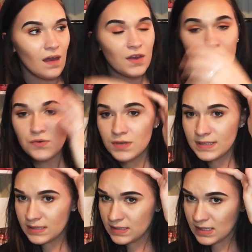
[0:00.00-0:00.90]
you could
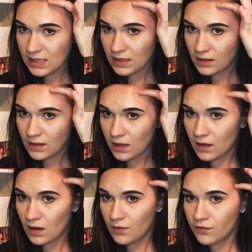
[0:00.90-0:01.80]
see like
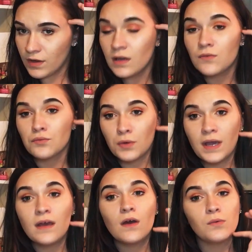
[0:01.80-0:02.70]
a freaking
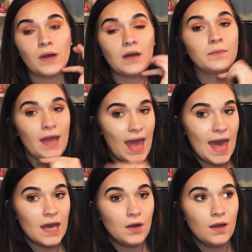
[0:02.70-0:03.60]
ring around my
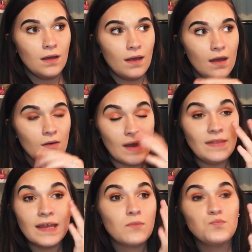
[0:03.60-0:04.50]
head, and
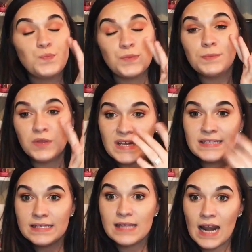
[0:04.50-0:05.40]
like the
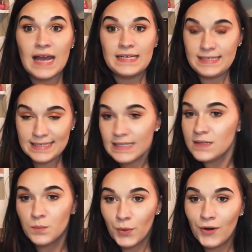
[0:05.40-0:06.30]
places that I
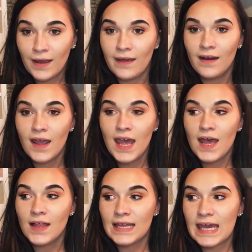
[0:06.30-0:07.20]
didn't put it.
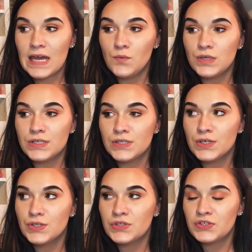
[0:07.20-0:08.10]
Like, it was
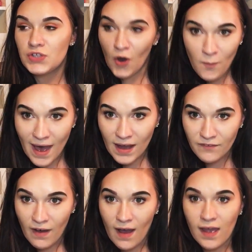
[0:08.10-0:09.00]
so
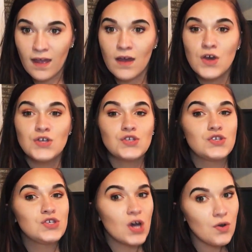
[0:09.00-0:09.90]
mattifying,
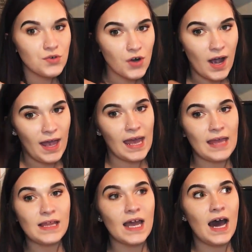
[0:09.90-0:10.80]
so drying,
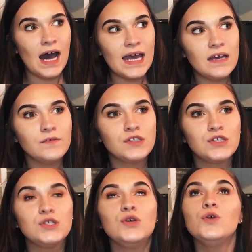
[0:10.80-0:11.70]
and like, I have
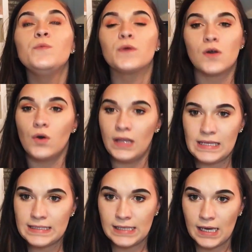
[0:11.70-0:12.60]
super
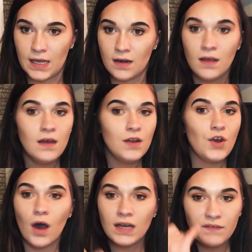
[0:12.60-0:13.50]
oily skin,
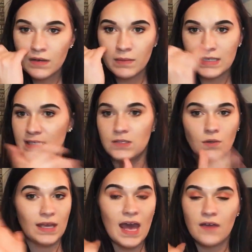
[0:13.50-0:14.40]
not even in my T-zone,
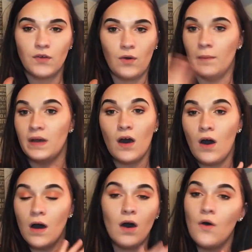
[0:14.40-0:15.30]
like everywhere. My
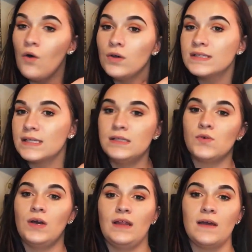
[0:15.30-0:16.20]
whole skin's
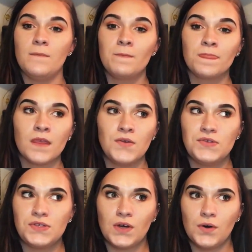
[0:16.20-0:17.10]
oily.
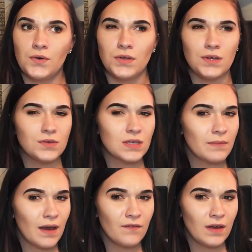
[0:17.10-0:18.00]
So usually
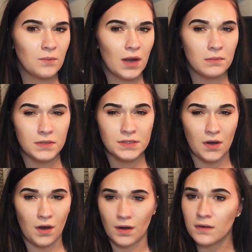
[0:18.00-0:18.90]
mattifying primers
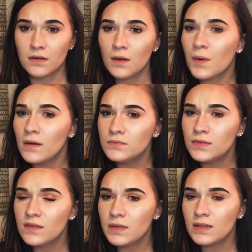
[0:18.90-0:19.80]
aren't a problem
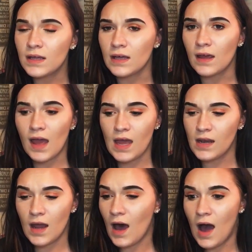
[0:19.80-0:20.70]
with me, like,
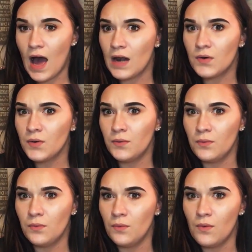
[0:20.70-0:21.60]
and I don't know
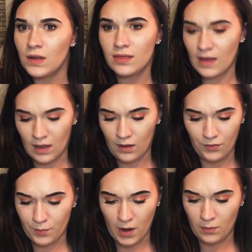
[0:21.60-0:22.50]
what the hell
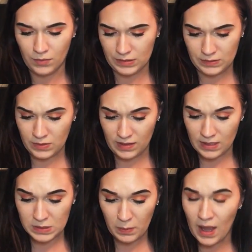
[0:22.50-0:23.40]
the problem was with
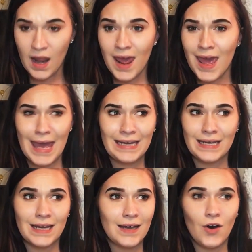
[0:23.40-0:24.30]
this, but, and
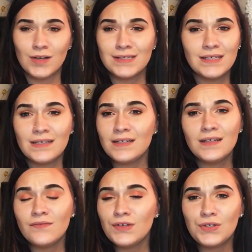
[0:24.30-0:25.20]
honestly, it didn't
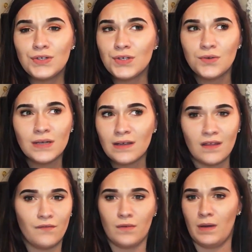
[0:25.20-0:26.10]
even do
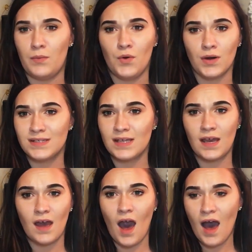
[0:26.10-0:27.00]
anything for my pores.
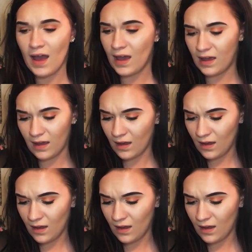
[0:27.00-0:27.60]
Like, I